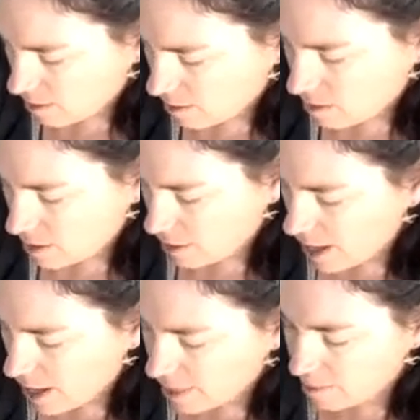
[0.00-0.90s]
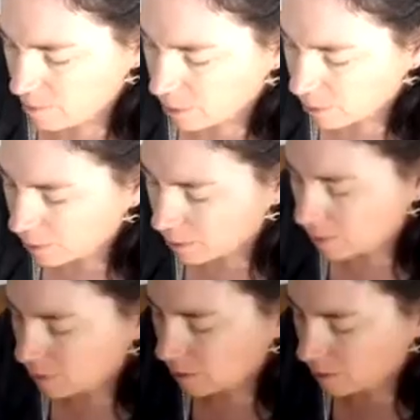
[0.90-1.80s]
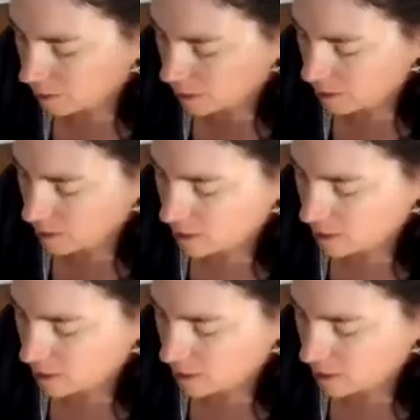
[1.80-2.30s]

I'm going to flatten, pull.